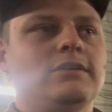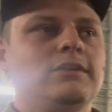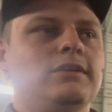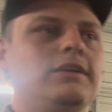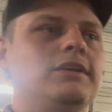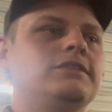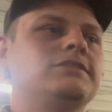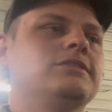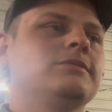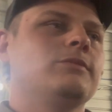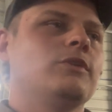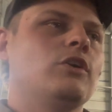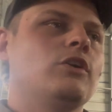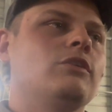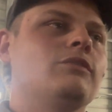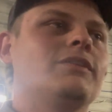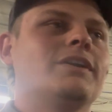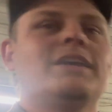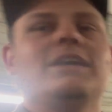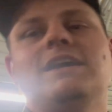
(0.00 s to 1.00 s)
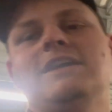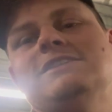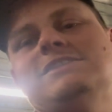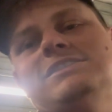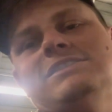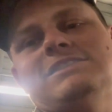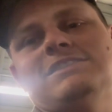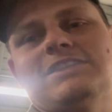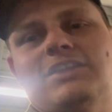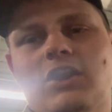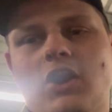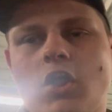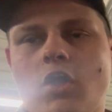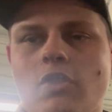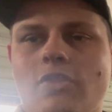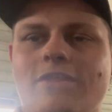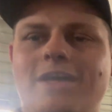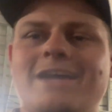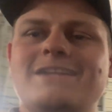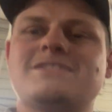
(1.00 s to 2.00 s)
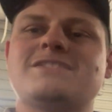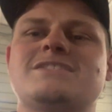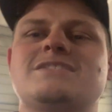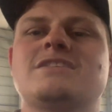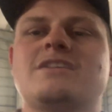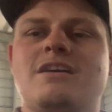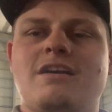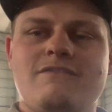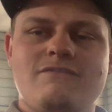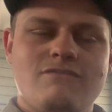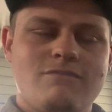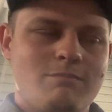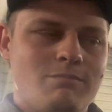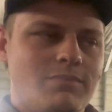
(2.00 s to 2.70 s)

get some notifications and all that stuff.